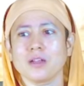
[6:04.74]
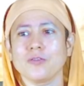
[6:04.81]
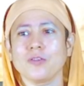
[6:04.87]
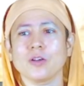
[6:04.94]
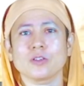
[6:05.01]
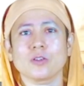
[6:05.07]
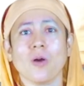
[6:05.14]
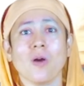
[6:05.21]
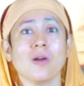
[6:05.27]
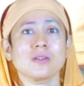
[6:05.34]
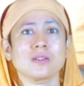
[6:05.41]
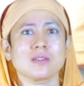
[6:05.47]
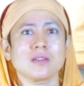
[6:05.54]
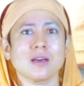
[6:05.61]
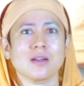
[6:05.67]
if your
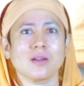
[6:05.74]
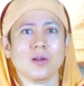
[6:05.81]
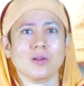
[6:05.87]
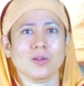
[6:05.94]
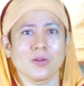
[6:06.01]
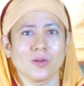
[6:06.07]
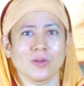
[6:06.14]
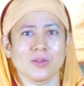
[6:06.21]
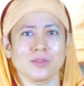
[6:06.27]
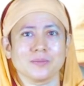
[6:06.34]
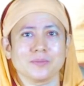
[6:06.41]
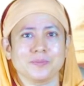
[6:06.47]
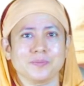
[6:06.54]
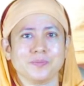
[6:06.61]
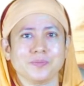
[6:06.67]
thoughts are not good,
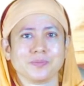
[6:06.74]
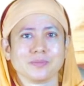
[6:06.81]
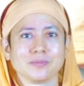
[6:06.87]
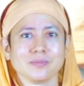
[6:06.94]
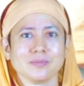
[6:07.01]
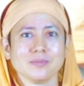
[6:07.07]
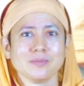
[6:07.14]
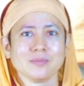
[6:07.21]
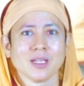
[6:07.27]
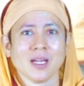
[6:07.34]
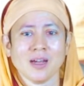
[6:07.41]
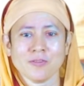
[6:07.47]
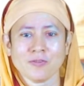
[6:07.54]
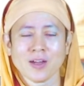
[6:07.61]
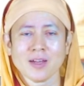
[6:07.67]

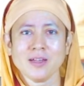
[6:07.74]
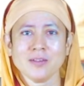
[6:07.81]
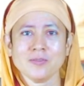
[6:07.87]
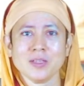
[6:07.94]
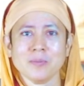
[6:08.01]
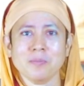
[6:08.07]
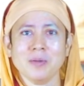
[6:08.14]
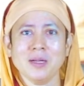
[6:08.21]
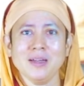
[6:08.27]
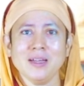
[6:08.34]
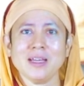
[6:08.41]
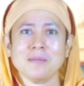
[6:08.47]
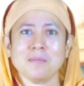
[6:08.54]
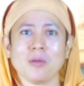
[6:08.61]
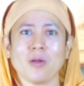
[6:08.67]
and finally, if the
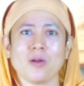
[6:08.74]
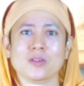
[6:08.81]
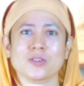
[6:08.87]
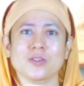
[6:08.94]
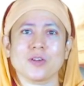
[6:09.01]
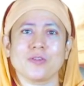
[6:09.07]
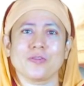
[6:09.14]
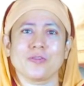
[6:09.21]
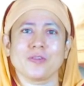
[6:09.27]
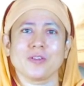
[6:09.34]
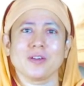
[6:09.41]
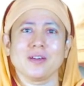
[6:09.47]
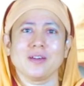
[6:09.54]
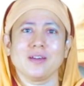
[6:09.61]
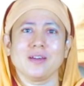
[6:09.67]
building blocks of
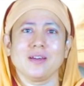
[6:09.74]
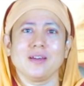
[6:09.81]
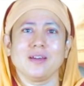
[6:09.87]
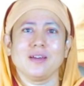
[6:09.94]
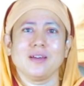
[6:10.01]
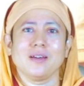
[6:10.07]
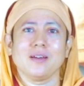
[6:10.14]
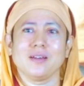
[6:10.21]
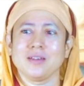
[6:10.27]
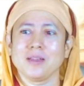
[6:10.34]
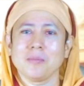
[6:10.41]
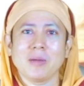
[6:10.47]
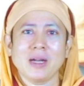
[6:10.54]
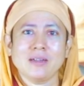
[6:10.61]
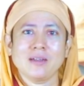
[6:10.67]
the
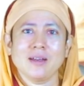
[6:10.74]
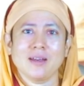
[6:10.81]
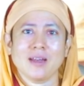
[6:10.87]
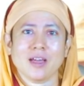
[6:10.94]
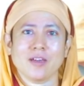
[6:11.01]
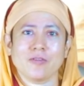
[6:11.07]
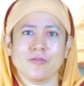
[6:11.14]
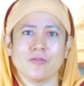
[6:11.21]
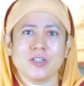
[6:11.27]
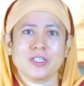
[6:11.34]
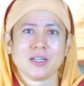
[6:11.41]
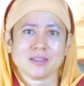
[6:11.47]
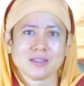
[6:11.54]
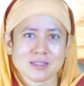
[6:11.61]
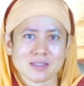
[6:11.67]
mental life, which
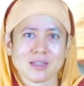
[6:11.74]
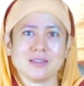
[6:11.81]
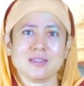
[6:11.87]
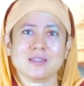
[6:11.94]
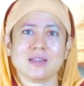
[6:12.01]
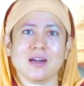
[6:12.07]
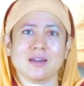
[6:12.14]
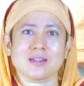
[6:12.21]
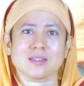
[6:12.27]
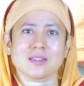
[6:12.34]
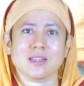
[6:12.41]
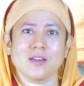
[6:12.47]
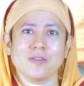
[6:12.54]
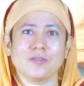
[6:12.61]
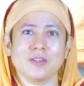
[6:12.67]
are the sanskars,
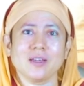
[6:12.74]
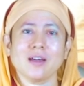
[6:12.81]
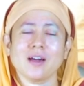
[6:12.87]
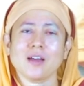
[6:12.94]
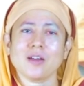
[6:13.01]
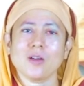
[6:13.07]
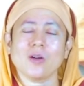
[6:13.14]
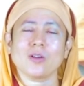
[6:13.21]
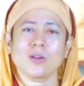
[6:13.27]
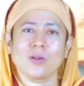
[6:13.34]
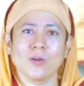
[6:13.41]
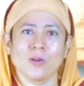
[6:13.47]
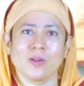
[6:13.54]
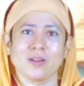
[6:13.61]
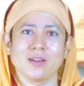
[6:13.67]
if they are not
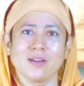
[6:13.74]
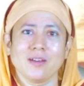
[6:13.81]
good,